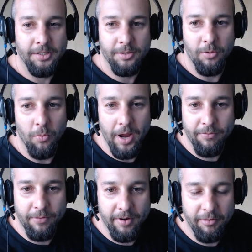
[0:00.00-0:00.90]
We'll wait
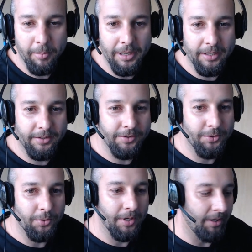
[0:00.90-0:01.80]
for everybody to
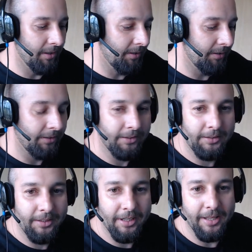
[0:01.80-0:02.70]
join,
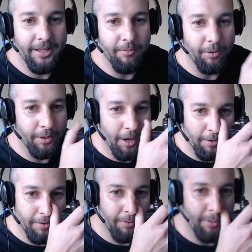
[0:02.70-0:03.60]
and then we'll
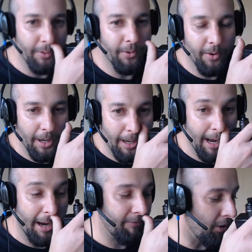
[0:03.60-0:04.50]
go through.
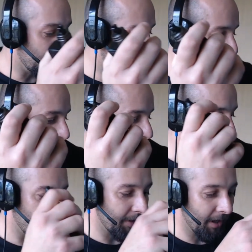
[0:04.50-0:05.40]
I've
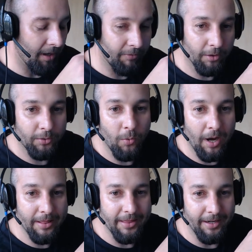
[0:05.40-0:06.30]
got
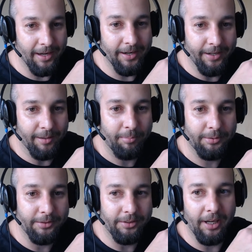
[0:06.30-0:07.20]
quite the lineup
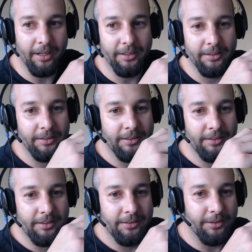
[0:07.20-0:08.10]
today
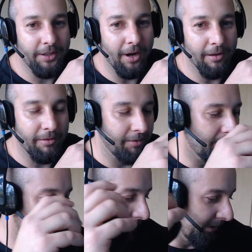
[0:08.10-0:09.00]
to go
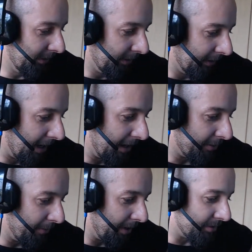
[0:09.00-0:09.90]
through. I
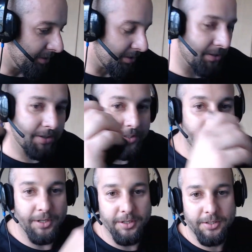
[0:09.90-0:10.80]
thought I'll just,
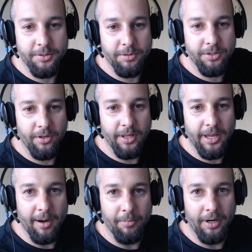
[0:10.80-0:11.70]
switch on the
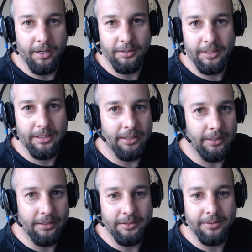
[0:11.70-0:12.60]
camera
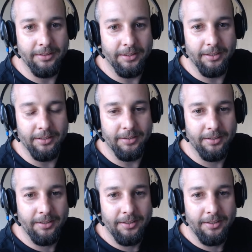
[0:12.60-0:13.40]
and